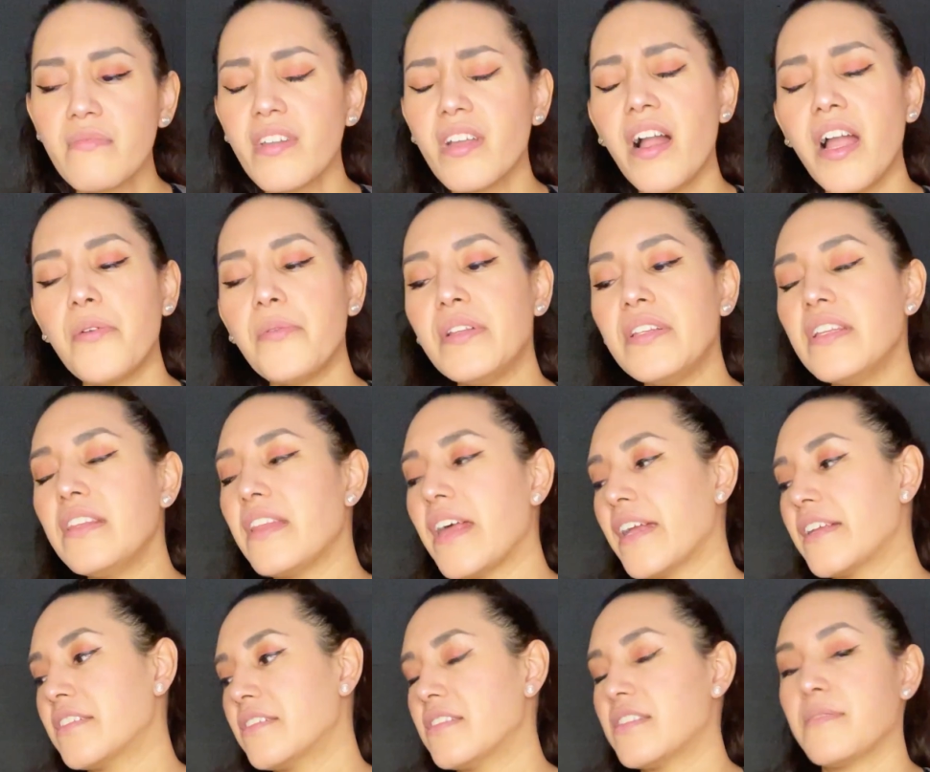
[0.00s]
I really
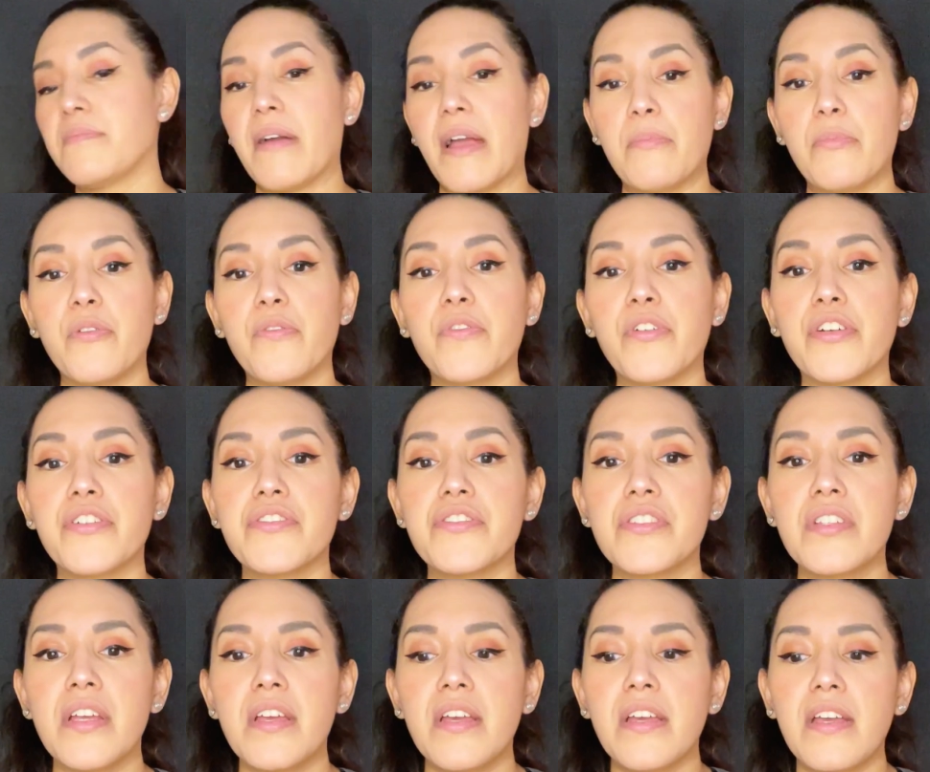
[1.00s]
liked this Bible verse
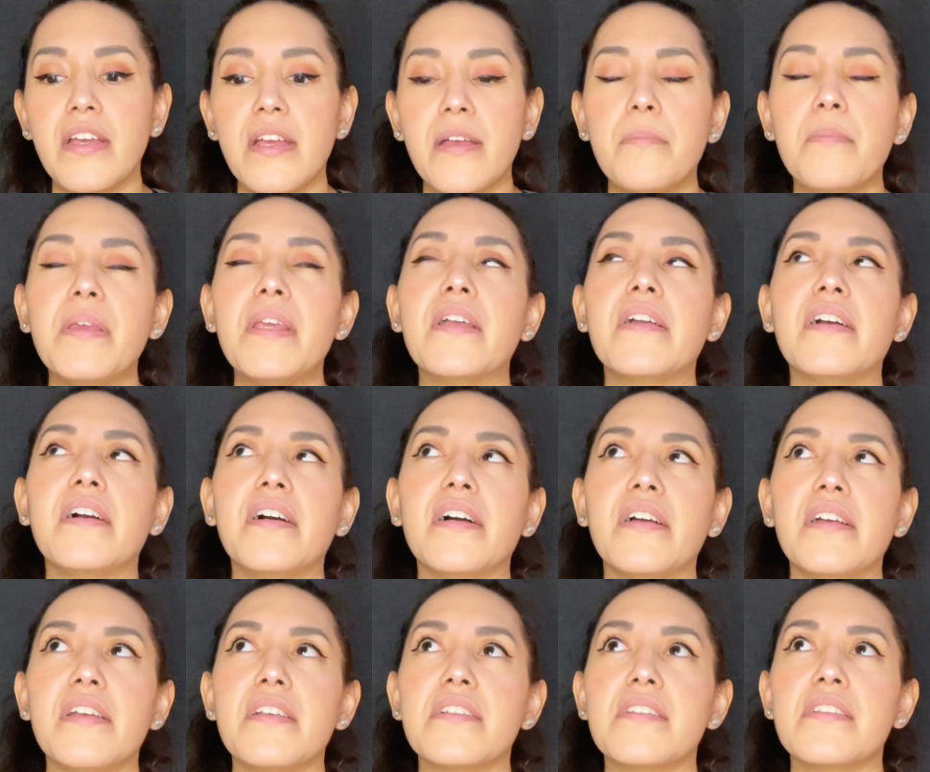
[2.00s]

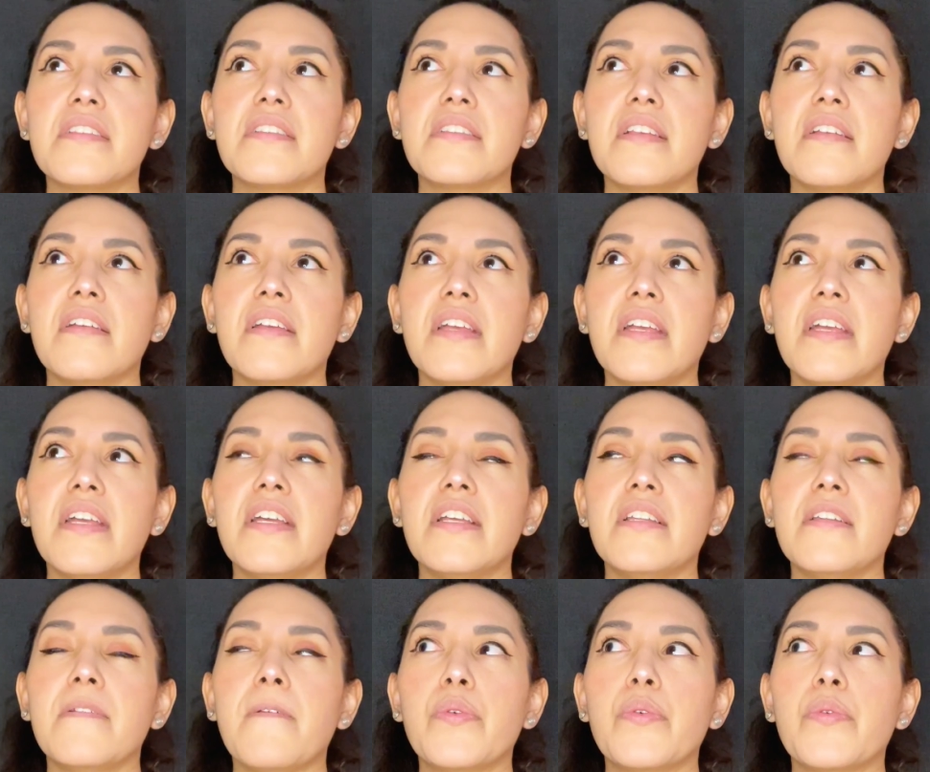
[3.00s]
because it
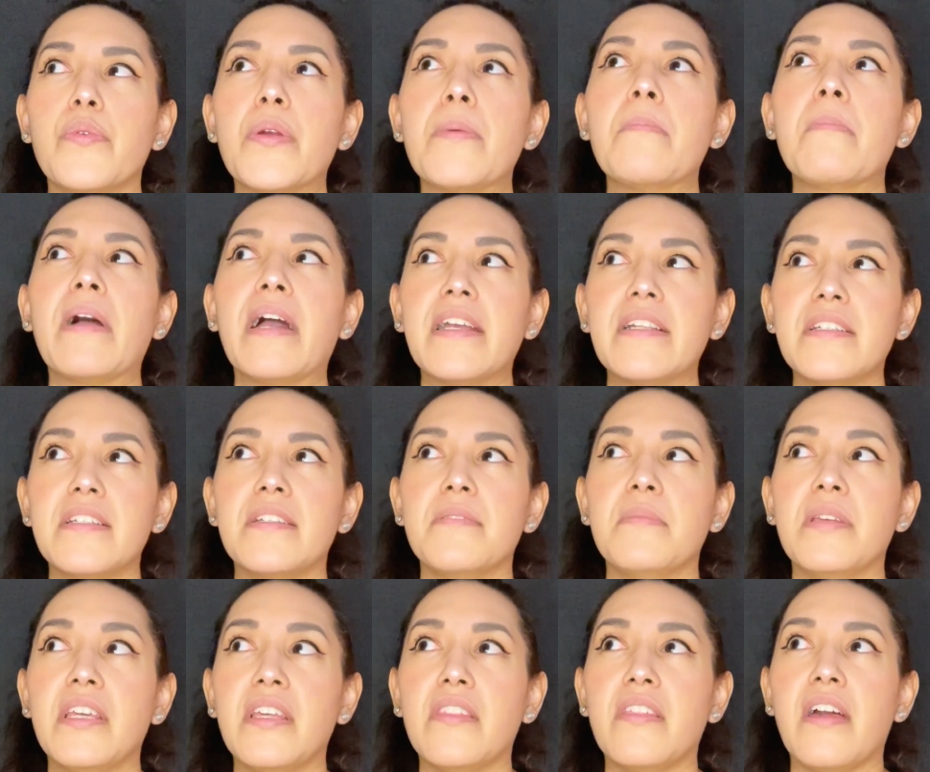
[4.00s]
reminded
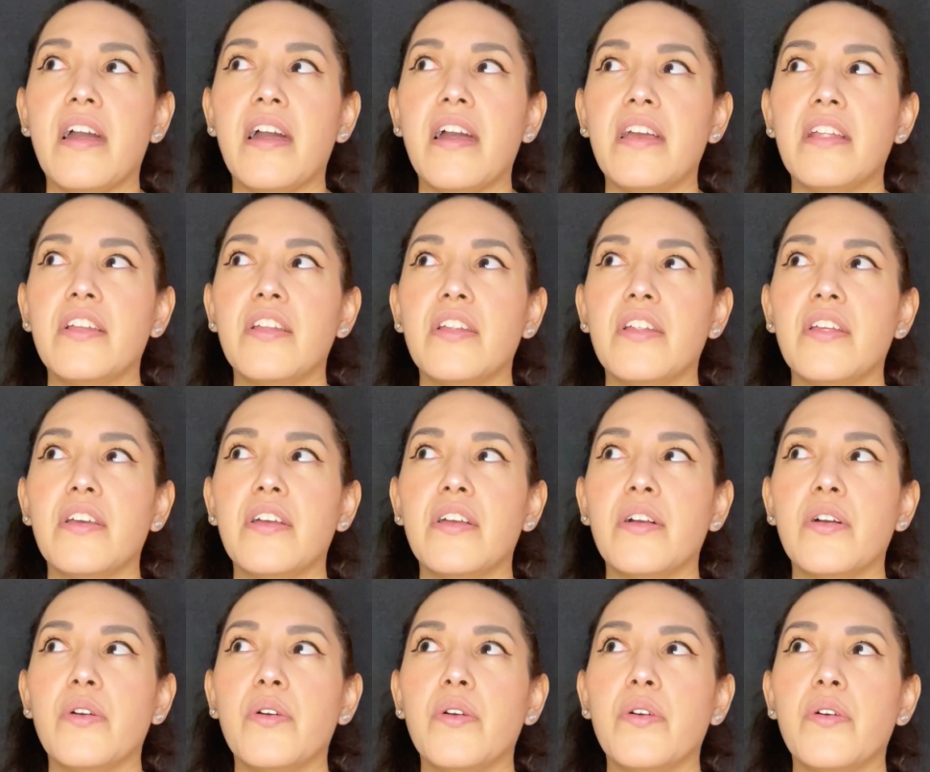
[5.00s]
me that
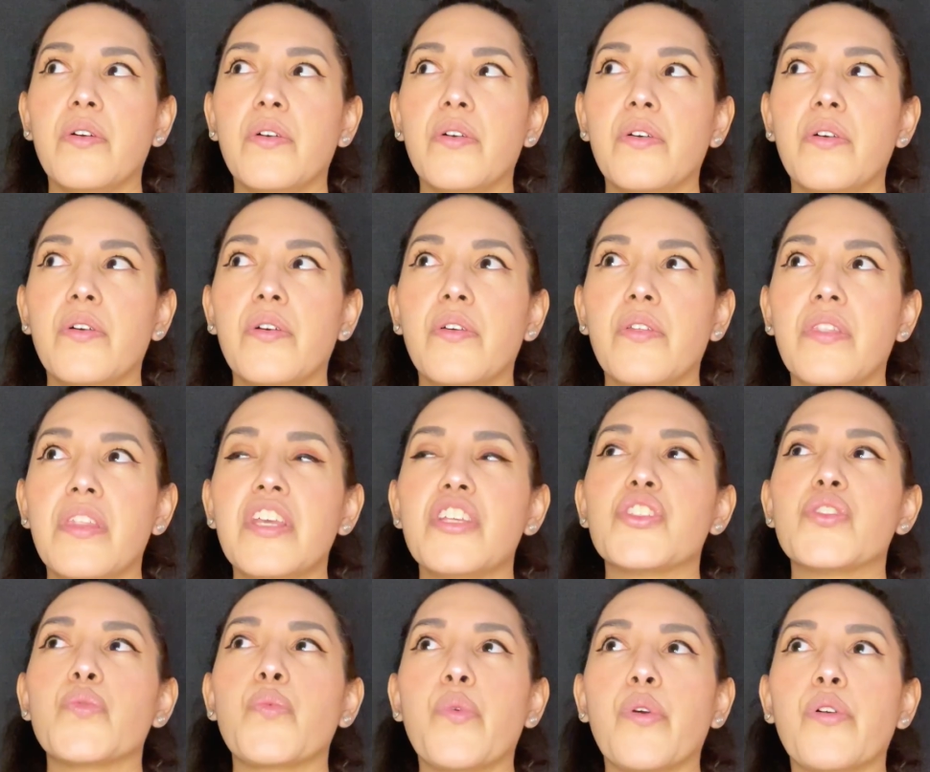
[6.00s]

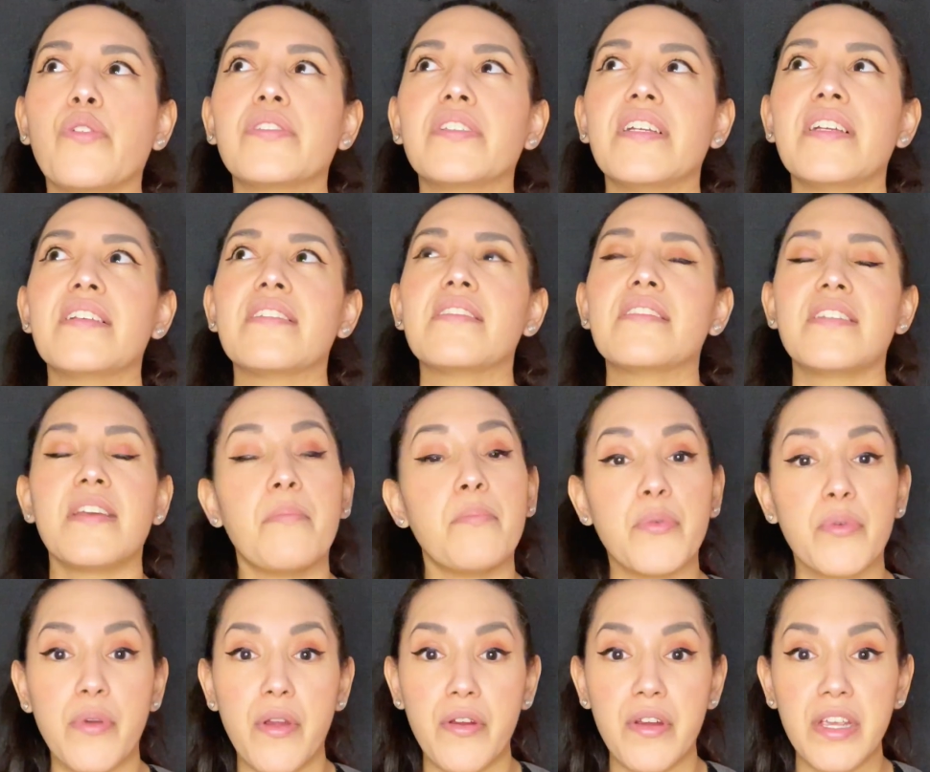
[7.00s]
this world is
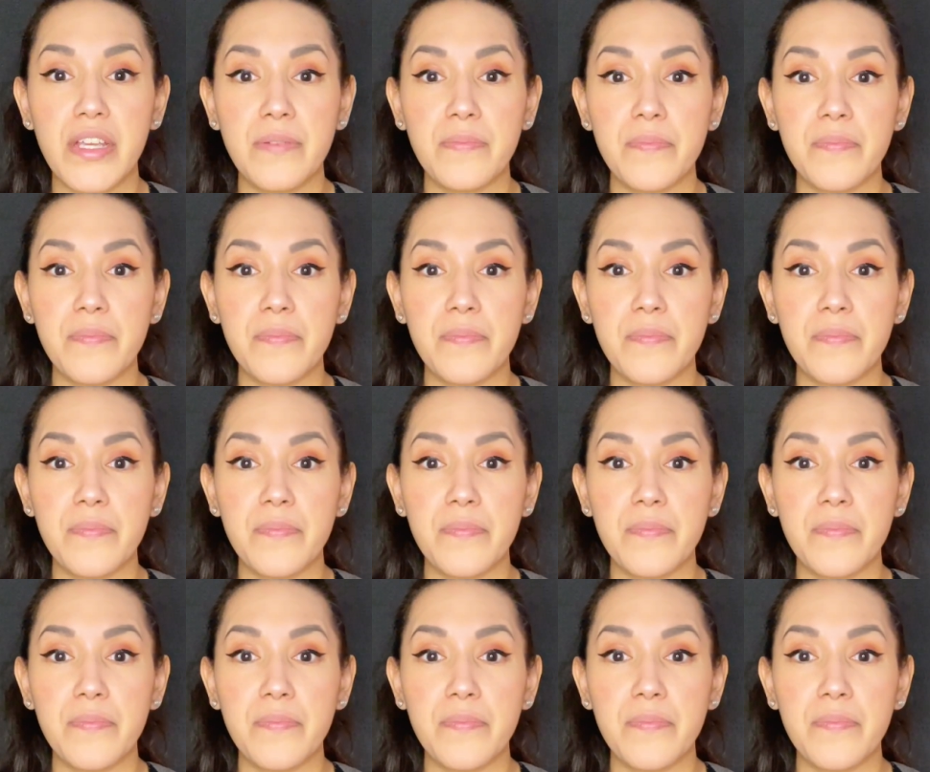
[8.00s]
temporary.